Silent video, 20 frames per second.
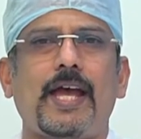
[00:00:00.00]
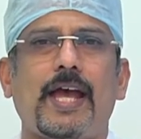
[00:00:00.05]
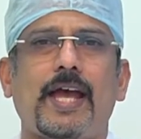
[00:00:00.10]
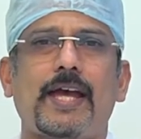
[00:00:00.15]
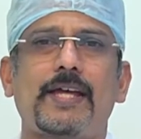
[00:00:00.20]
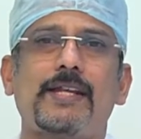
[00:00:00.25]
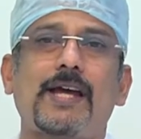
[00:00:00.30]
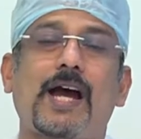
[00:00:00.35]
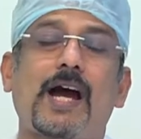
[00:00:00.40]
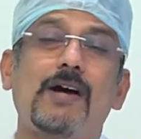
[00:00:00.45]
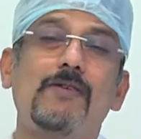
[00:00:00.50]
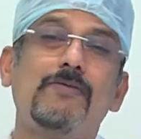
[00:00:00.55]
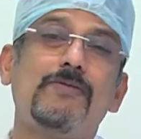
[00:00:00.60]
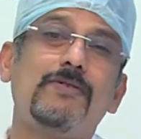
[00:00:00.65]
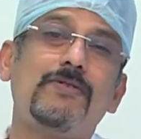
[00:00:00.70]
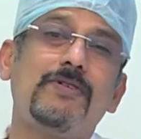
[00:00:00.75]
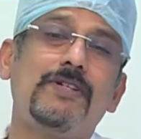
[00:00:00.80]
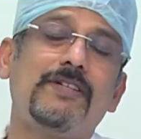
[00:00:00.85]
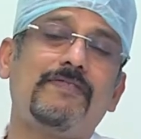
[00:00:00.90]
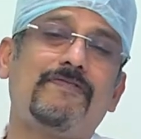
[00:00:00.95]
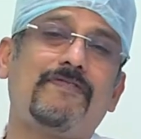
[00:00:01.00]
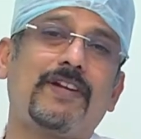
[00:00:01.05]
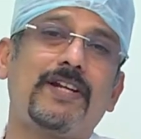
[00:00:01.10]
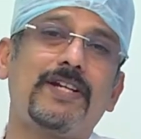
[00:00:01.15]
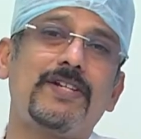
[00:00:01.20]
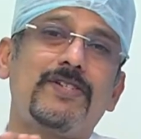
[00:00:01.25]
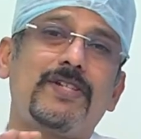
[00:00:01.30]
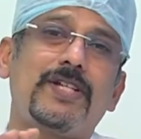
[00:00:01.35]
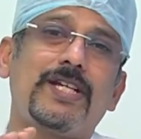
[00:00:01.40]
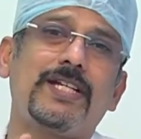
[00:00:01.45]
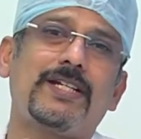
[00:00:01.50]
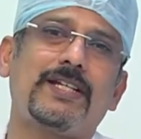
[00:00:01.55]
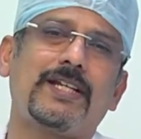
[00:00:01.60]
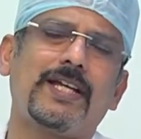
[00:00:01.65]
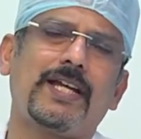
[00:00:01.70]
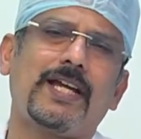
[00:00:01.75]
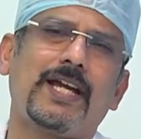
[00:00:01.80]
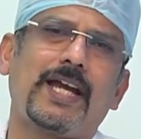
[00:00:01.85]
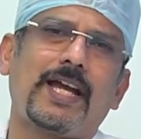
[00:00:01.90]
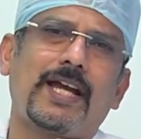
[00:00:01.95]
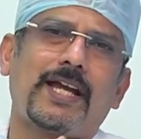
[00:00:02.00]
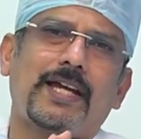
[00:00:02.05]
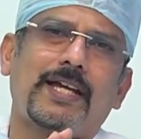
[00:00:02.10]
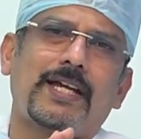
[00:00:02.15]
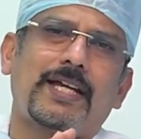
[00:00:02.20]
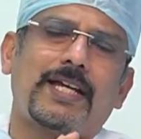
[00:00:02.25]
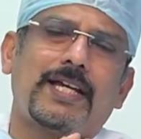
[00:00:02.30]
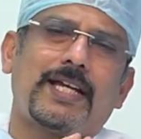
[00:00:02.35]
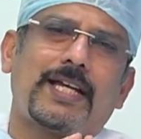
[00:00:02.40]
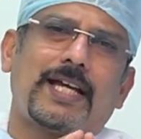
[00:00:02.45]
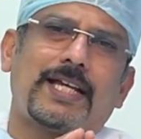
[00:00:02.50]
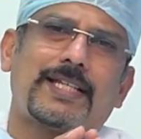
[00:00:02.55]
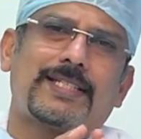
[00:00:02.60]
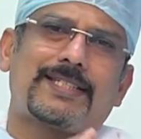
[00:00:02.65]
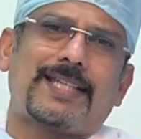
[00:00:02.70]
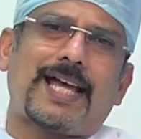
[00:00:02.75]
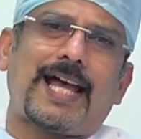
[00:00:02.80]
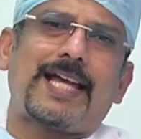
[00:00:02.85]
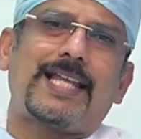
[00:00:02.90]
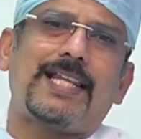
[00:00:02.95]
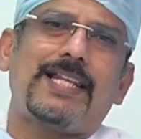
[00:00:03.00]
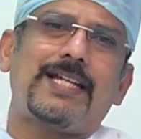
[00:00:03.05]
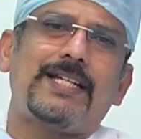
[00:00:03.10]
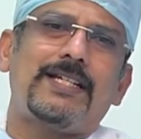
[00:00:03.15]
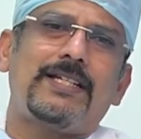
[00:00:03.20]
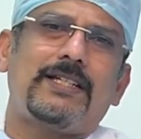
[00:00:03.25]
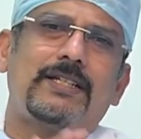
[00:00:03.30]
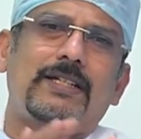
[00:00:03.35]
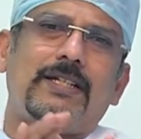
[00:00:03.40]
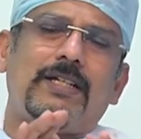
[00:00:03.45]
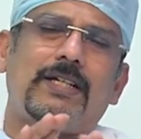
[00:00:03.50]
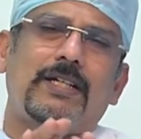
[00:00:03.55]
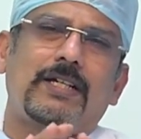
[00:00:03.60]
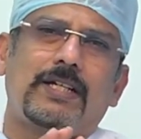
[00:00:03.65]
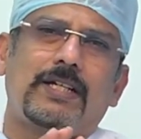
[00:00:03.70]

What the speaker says: And how to differentiate a silent,